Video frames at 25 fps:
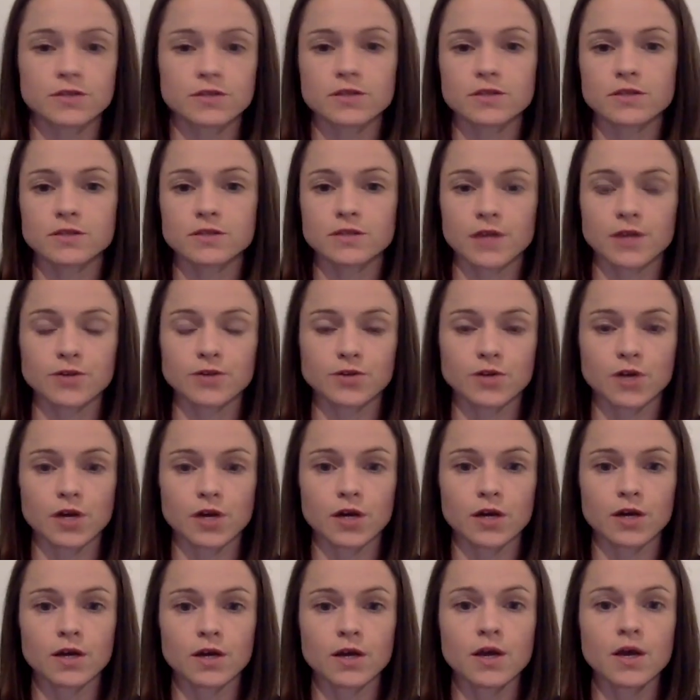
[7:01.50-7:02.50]

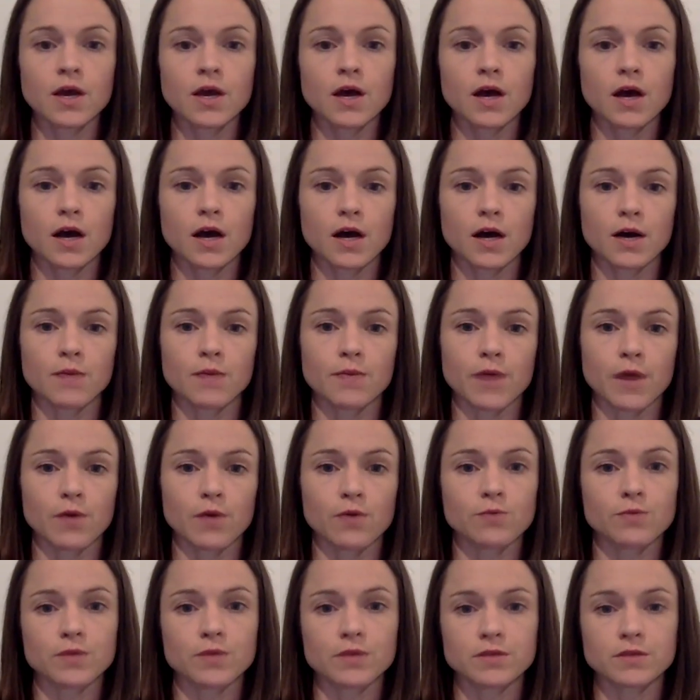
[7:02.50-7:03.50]
etc. That
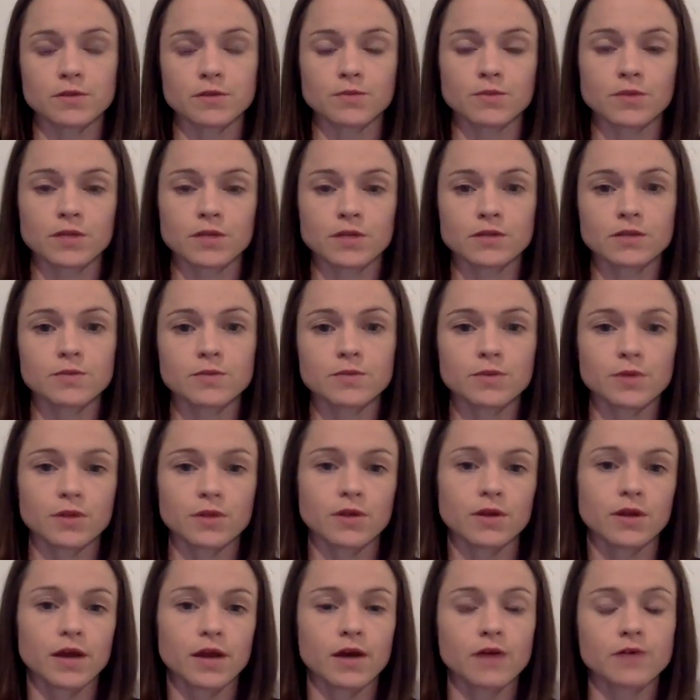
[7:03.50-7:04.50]
would be something
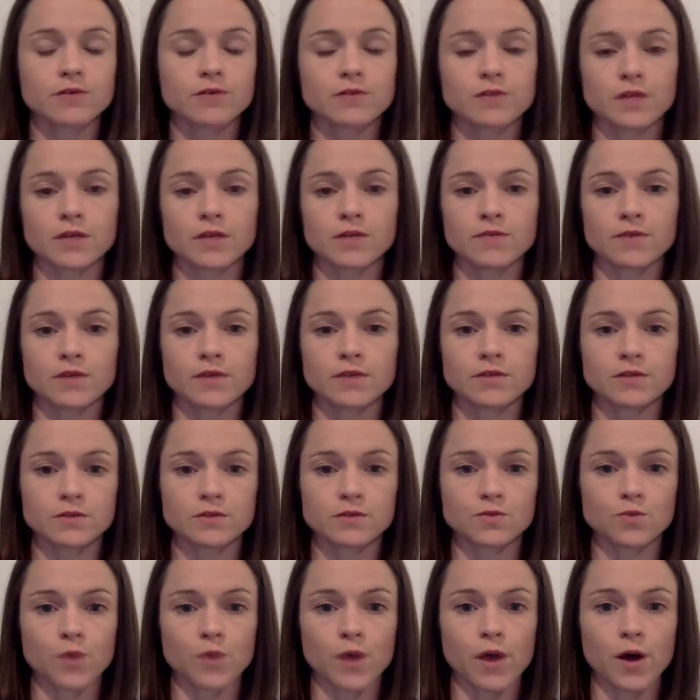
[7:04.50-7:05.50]
typically outside of us
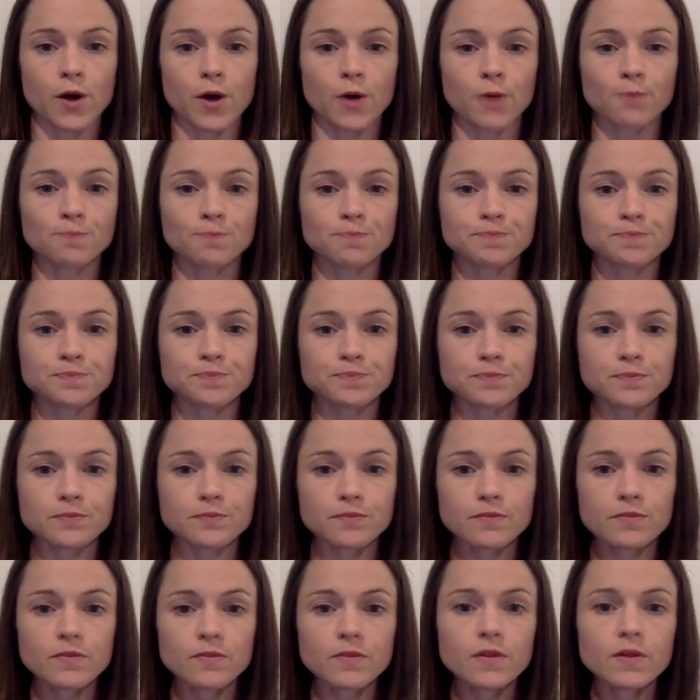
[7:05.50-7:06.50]
as well.
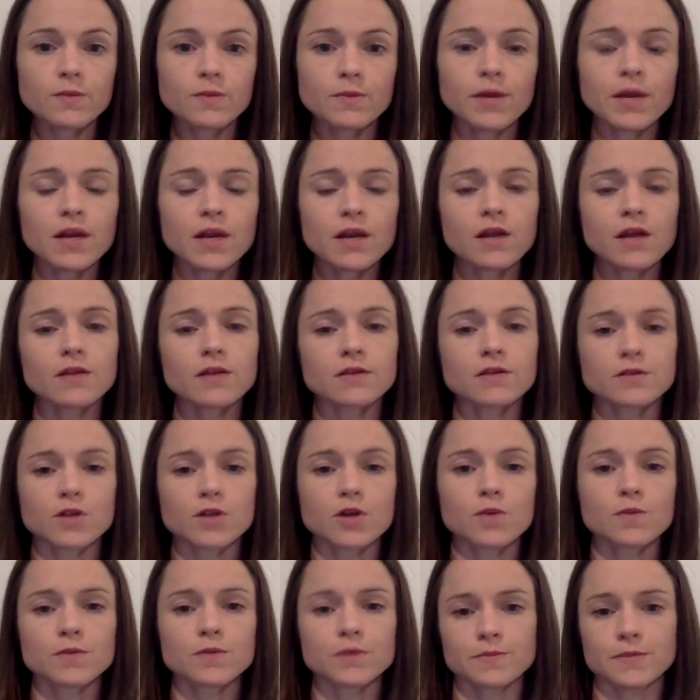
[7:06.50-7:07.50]
Depending on the
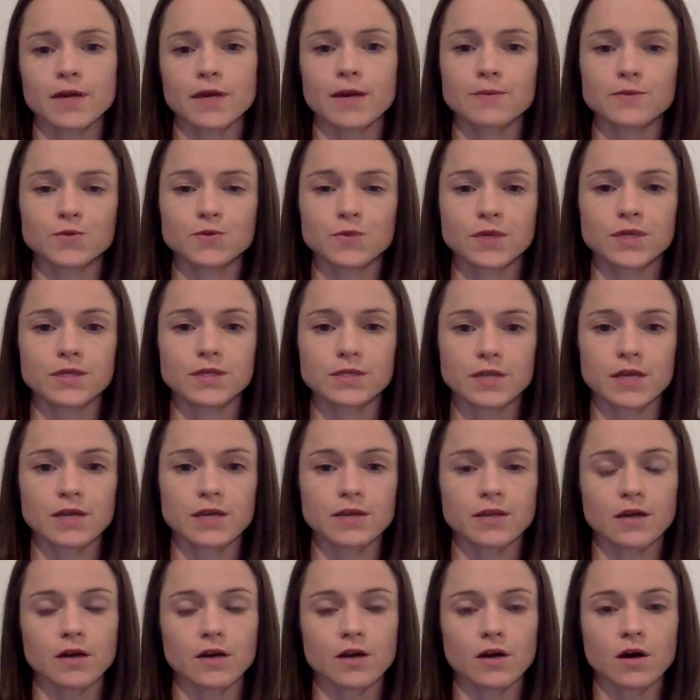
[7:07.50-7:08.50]
scope, sometimes we can take
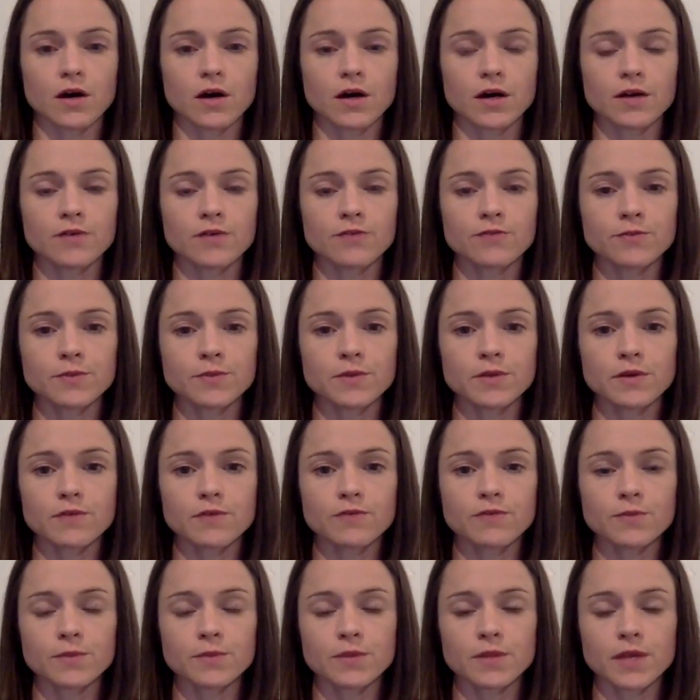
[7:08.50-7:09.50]
that on
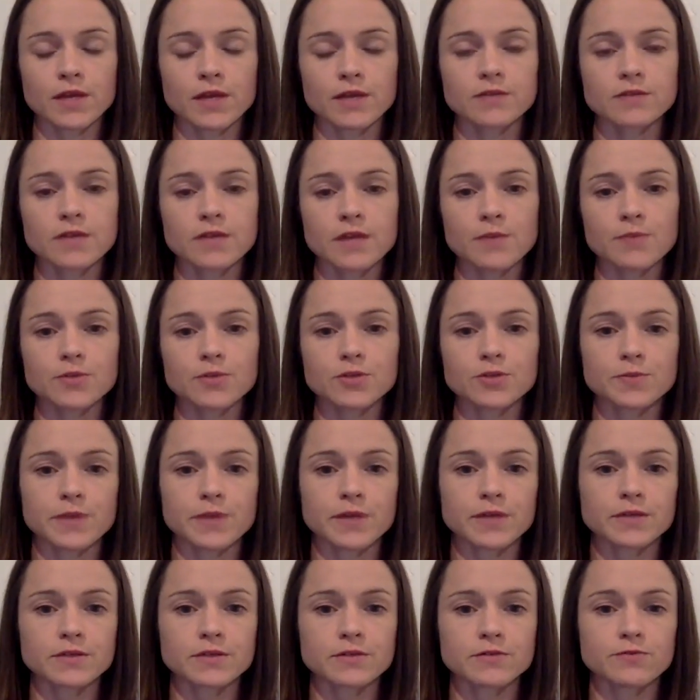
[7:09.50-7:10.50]
from a landscape
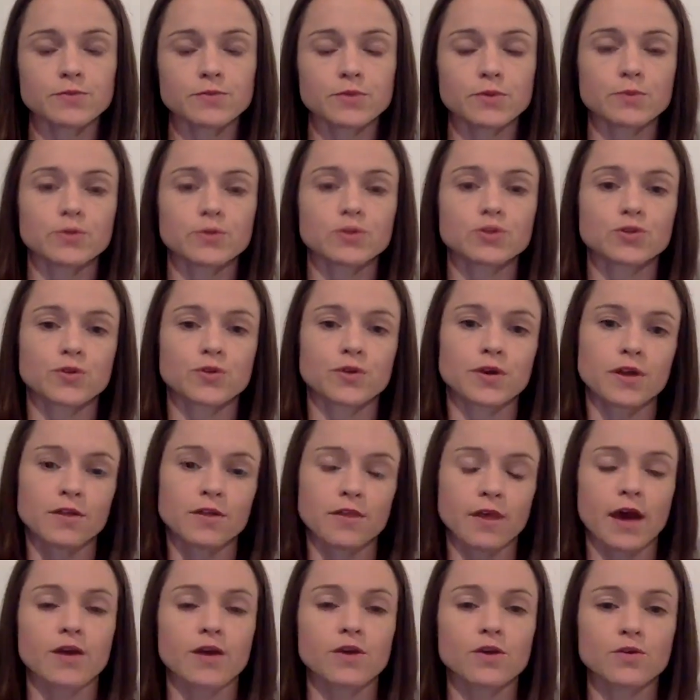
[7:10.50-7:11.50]
perspective, but majority of
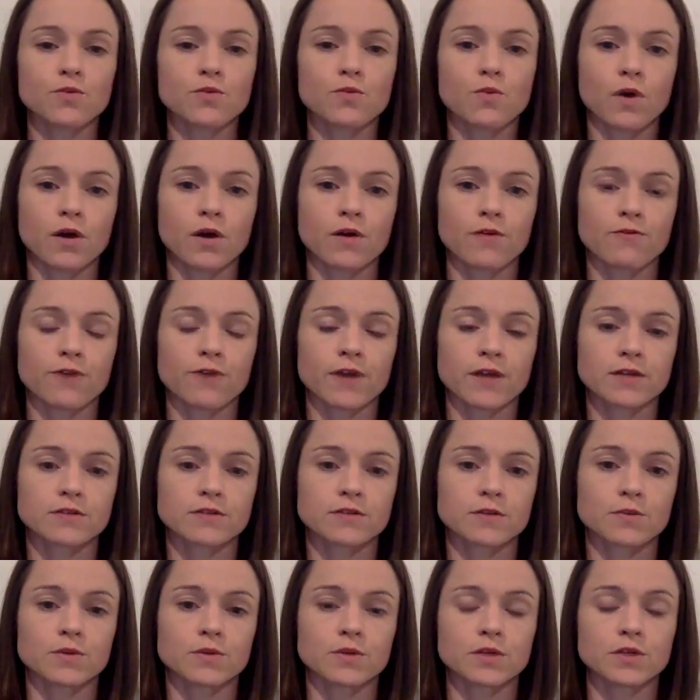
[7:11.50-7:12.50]
that you'd want to find
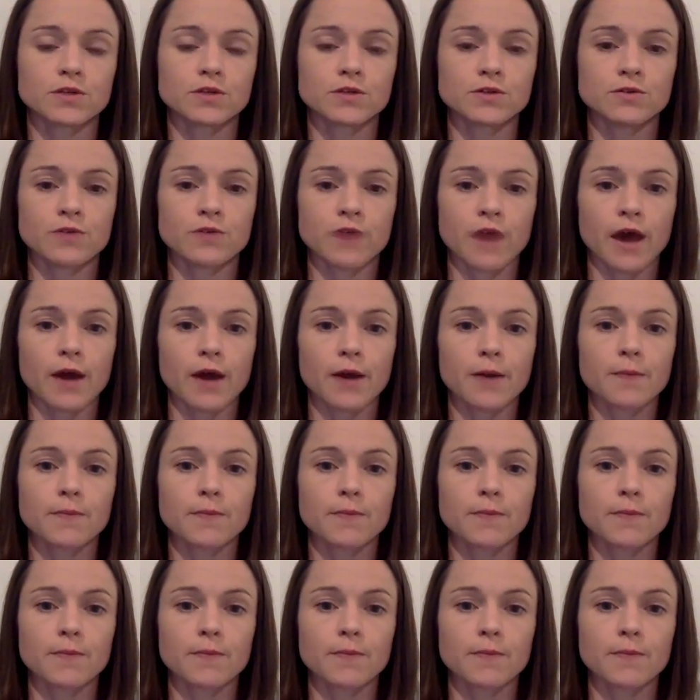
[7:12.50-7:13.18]
someone to do that.